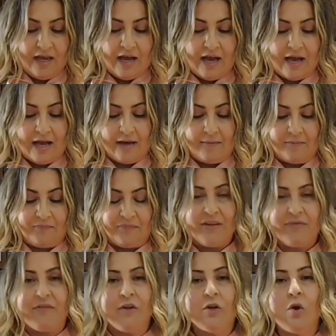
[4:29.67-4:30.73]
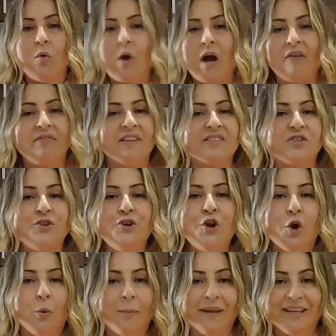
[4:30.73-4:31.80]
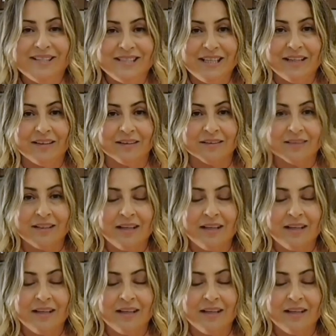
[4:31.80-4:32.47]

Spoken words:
If you go off, it's no big deal.